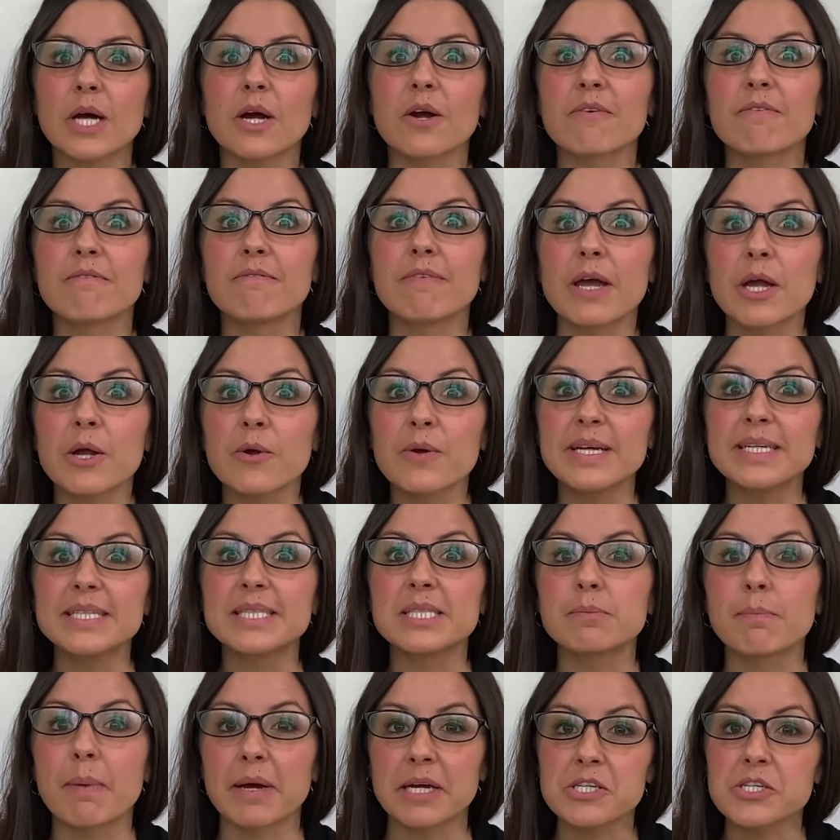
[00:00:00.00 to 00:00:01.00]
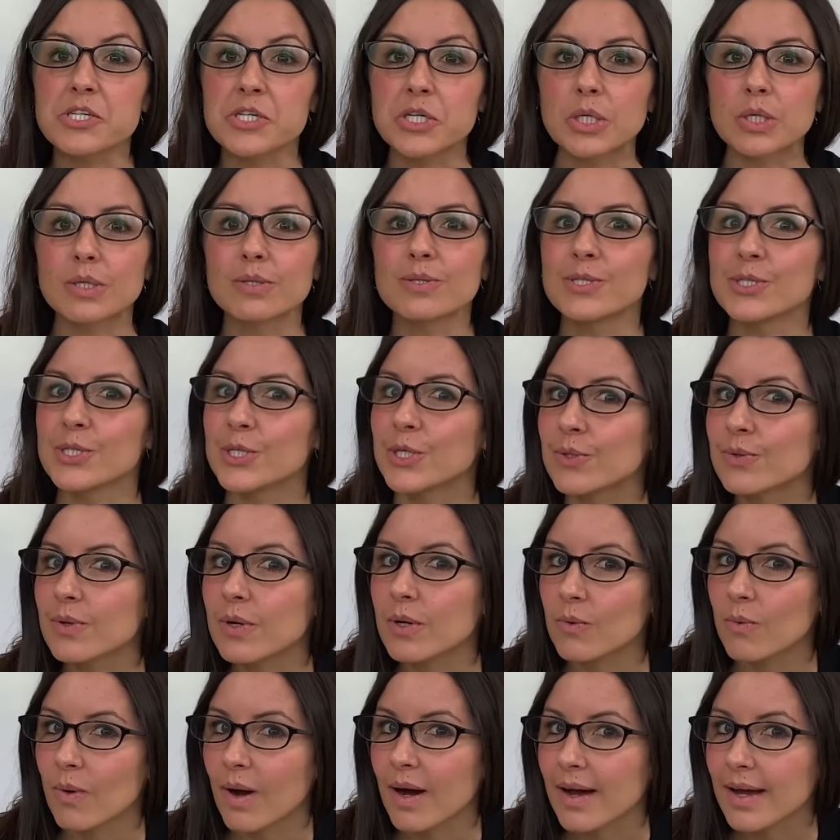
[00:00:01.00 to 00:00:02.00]
are very special. Do you
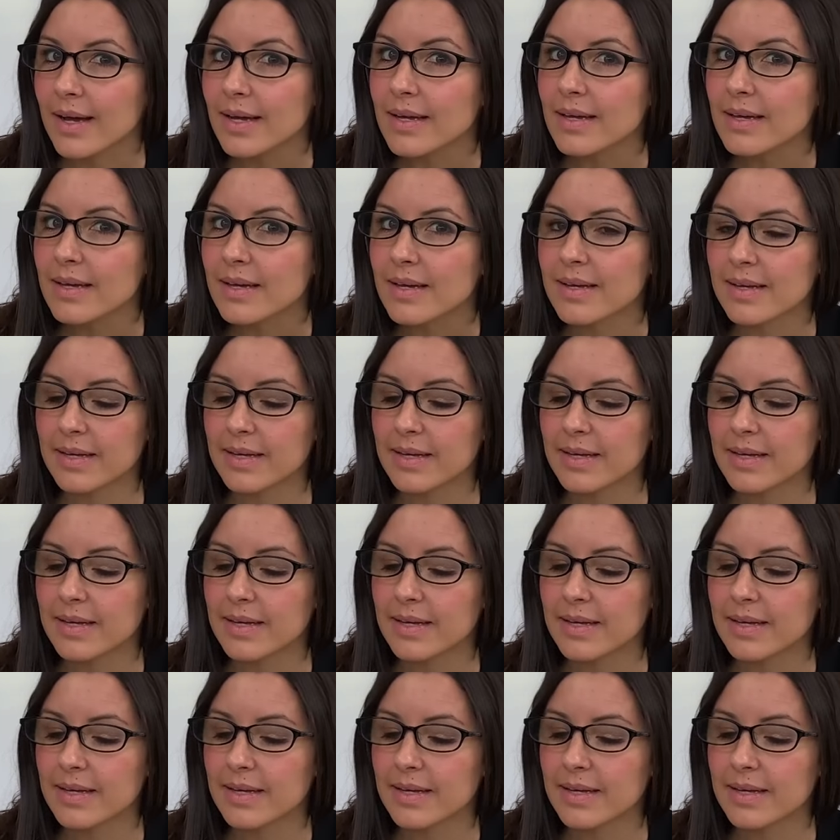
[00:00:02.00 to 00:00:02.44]
know why?